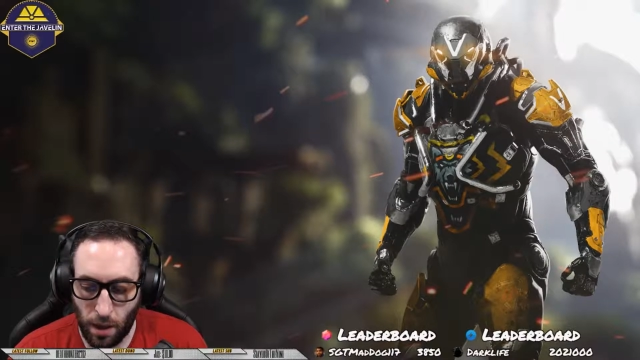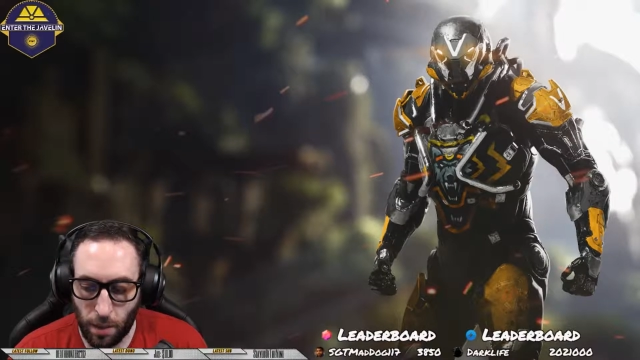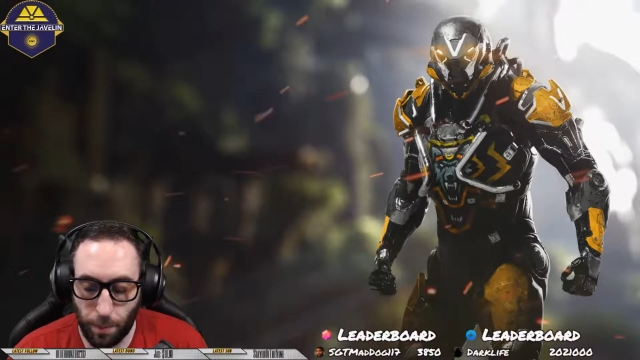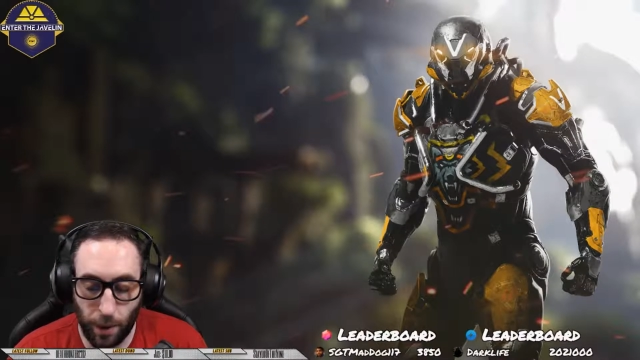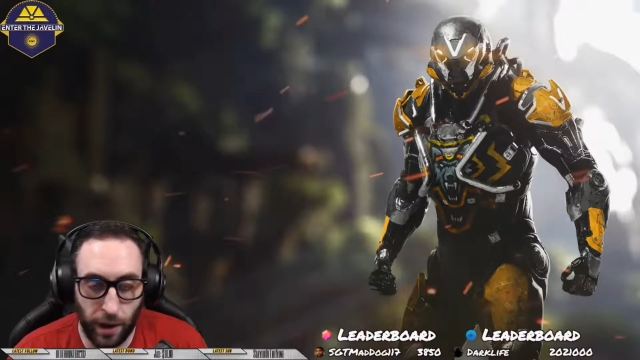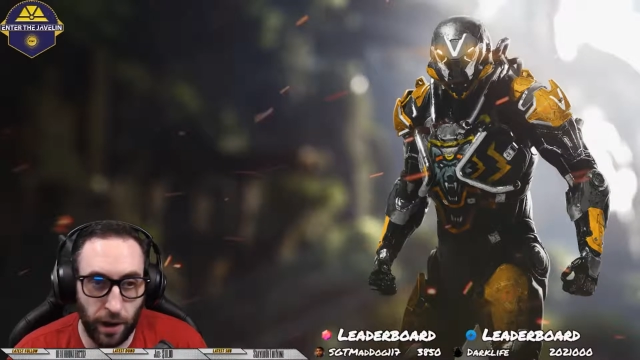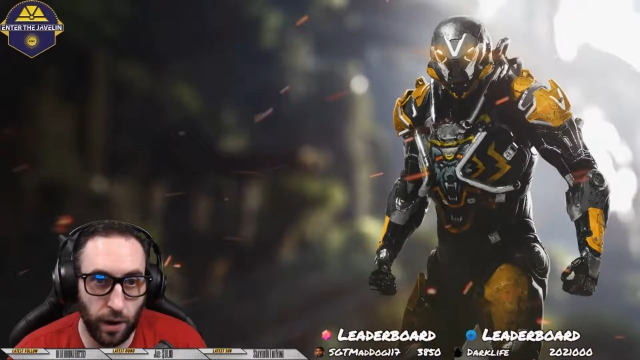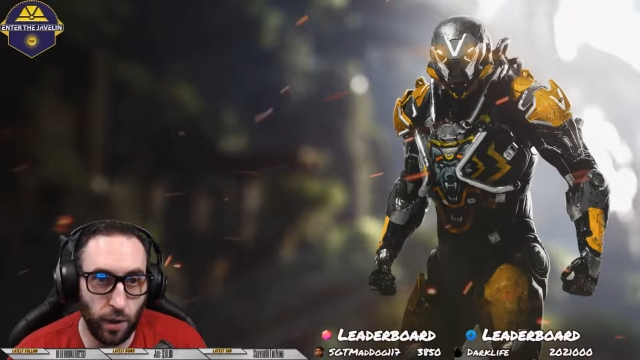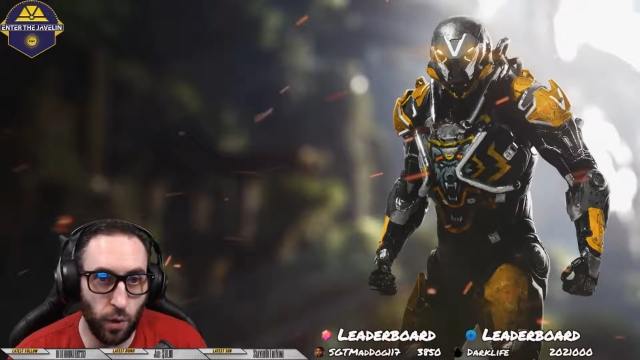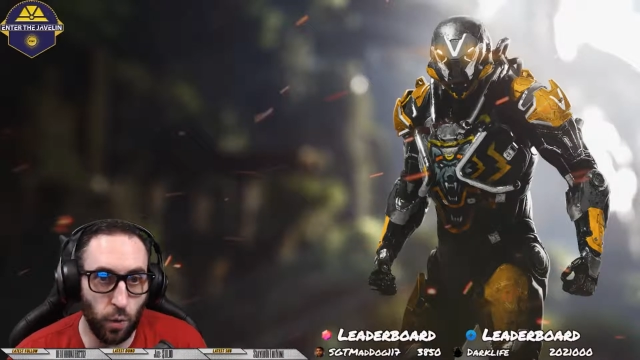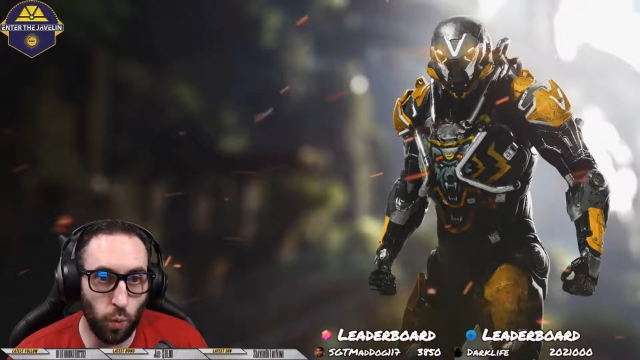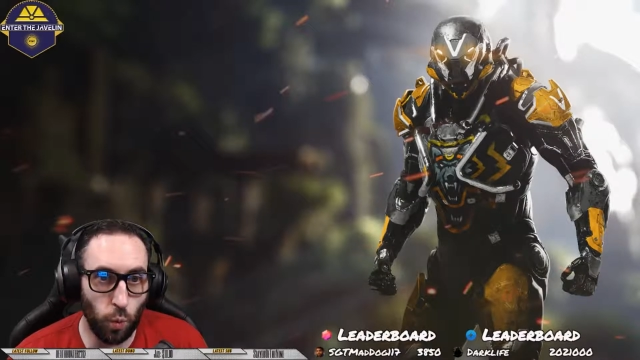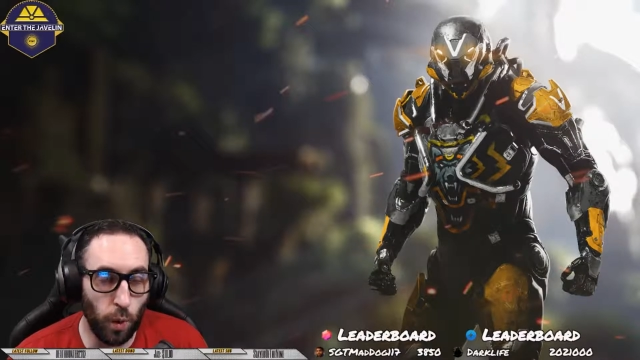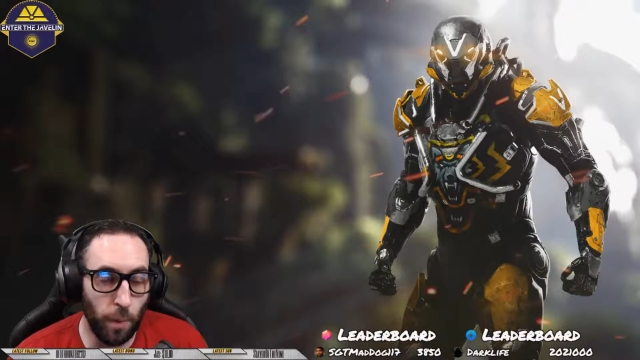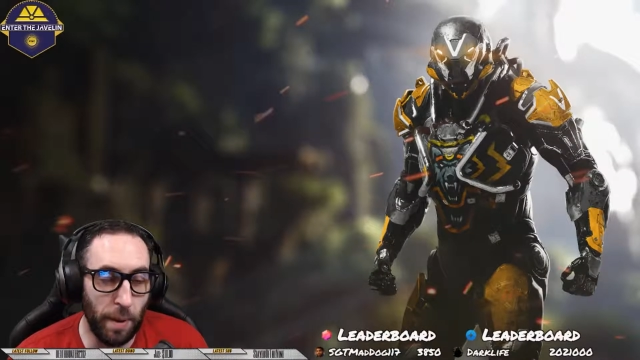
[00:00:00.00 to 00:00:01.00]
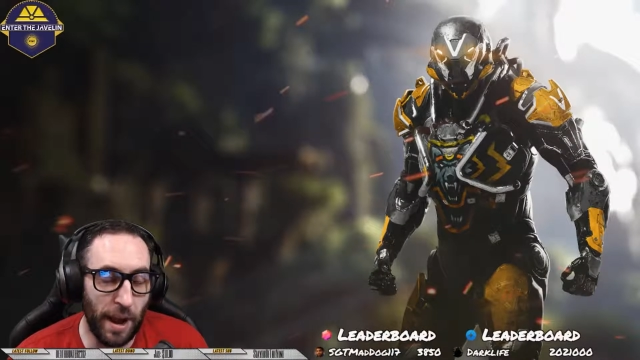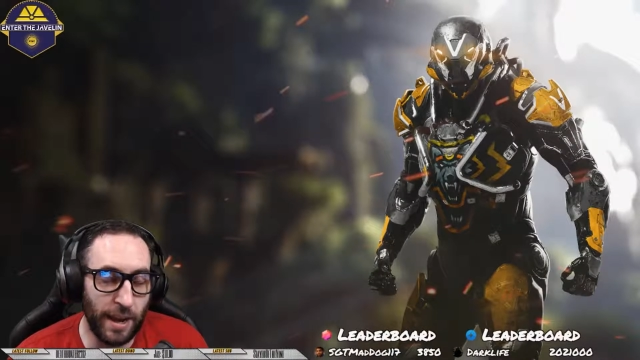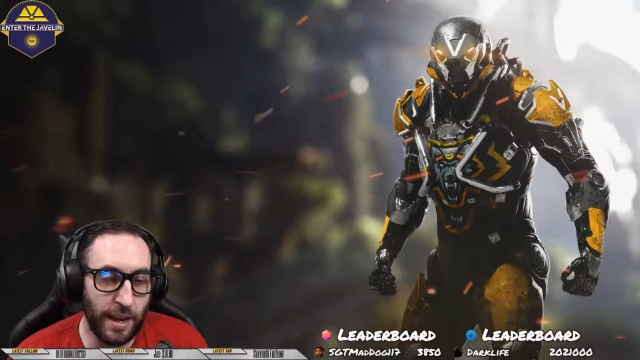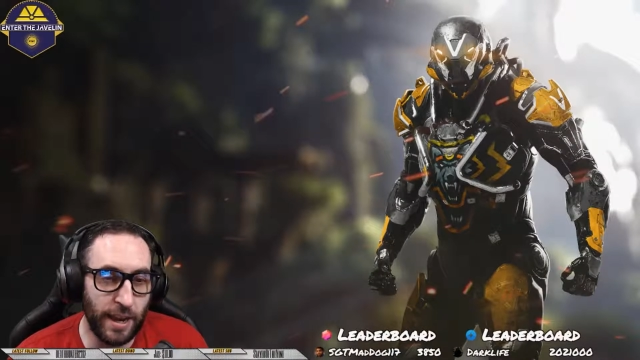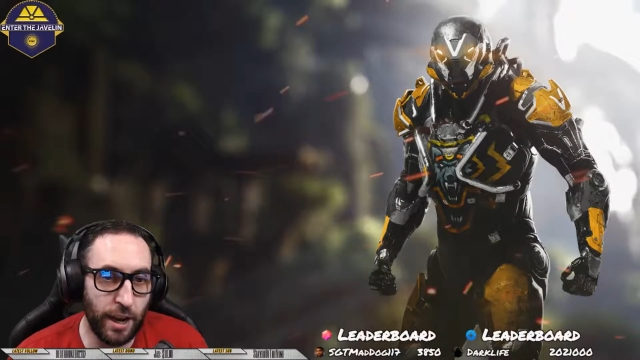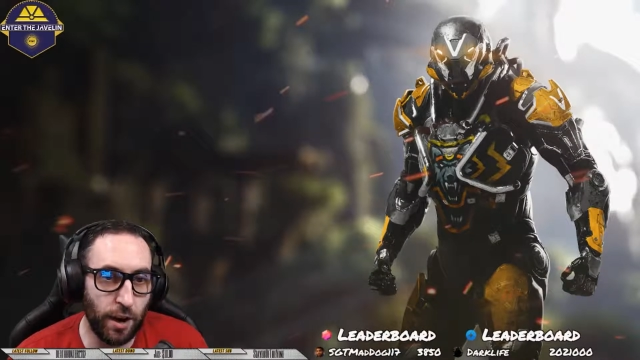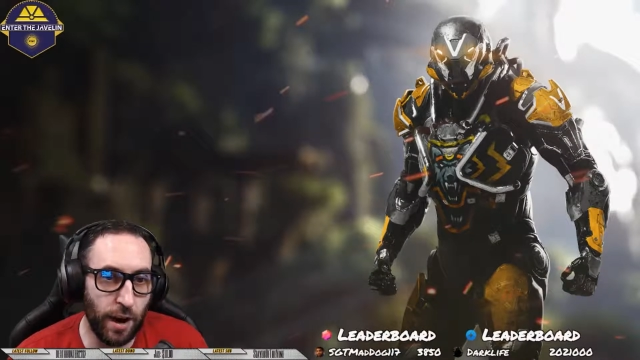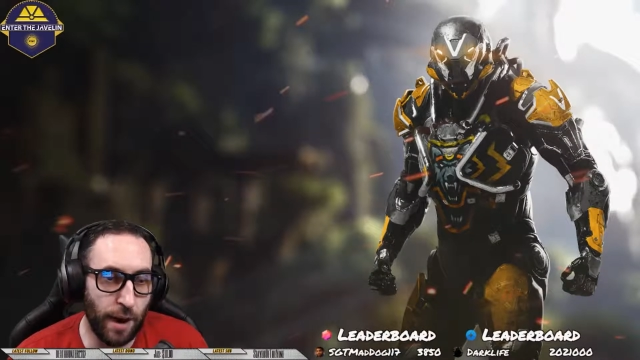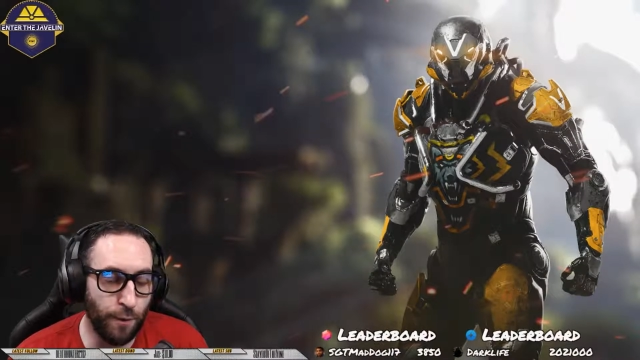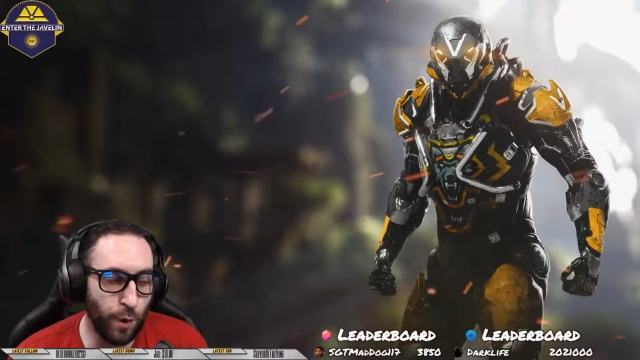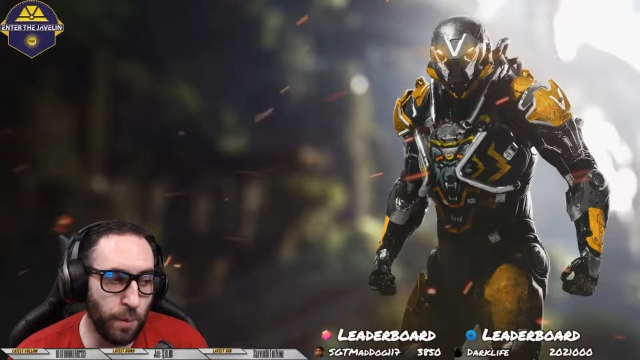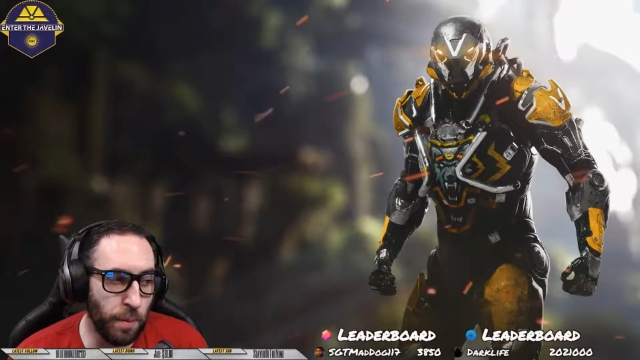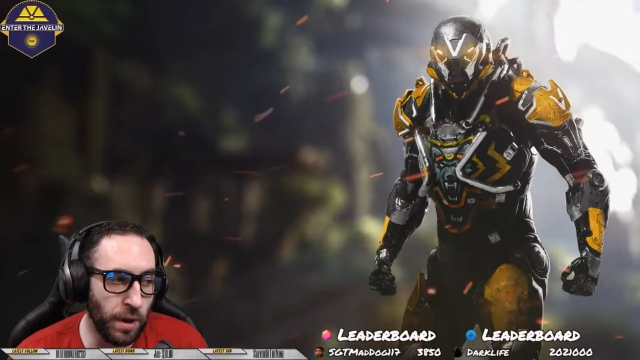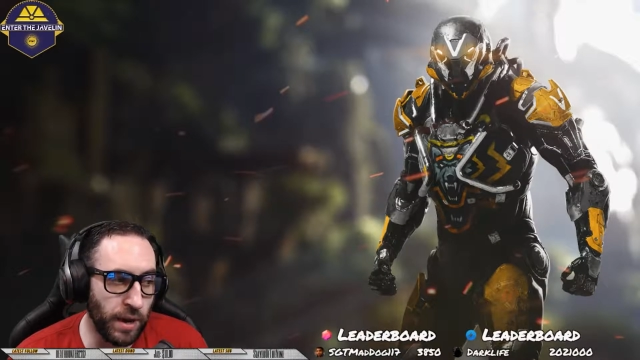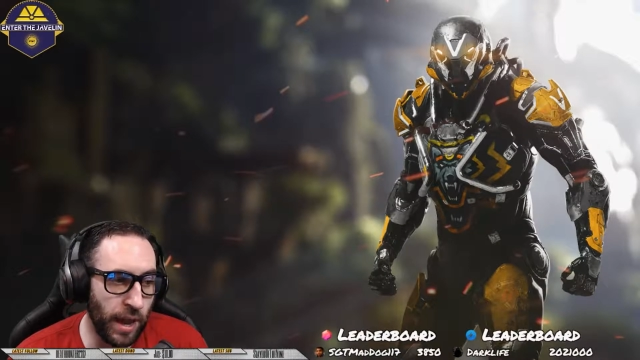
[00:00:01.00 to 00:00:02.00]
But we're back here every
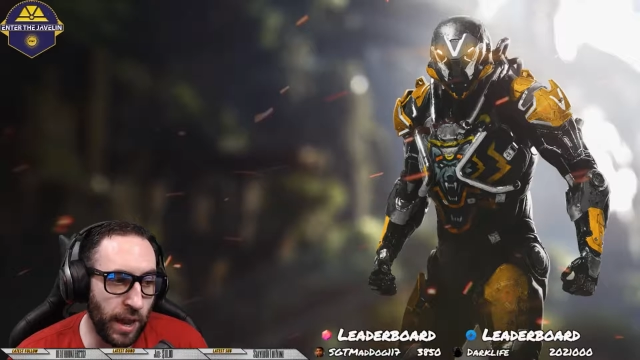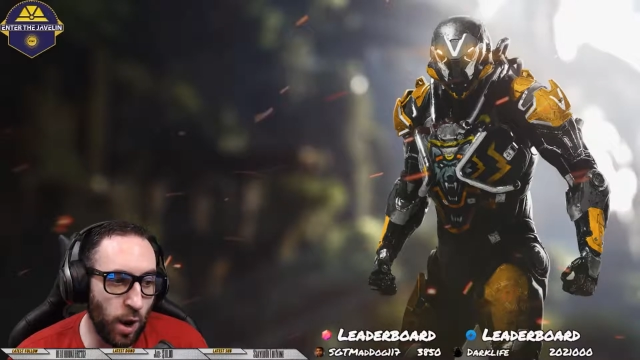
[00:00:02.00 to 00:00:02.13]
Monday.